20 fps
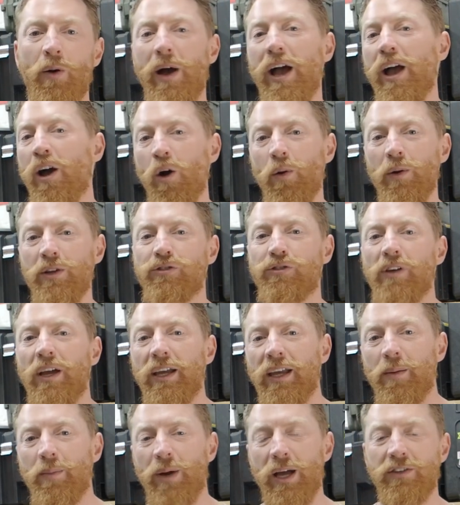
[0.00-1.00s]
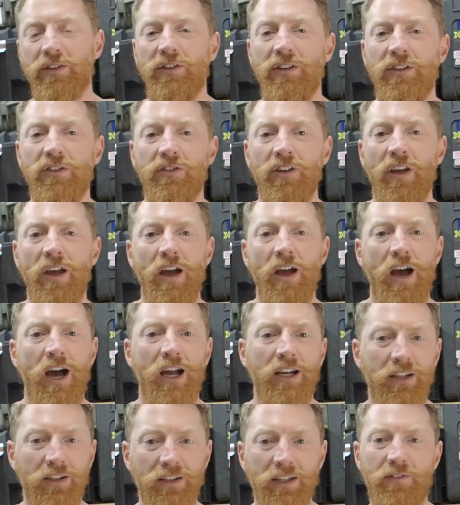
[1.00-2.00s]
I always try and get back to you
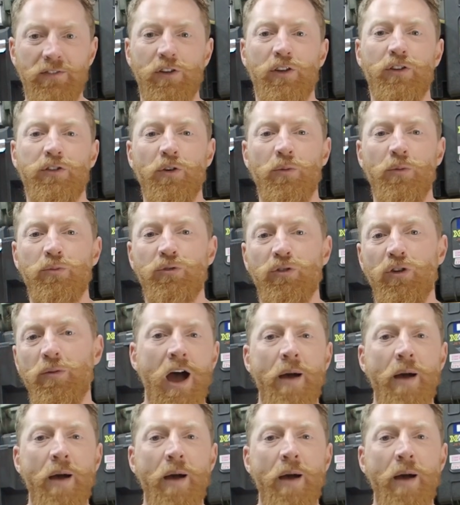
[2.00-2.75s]
and I'll leave you a thumbs up.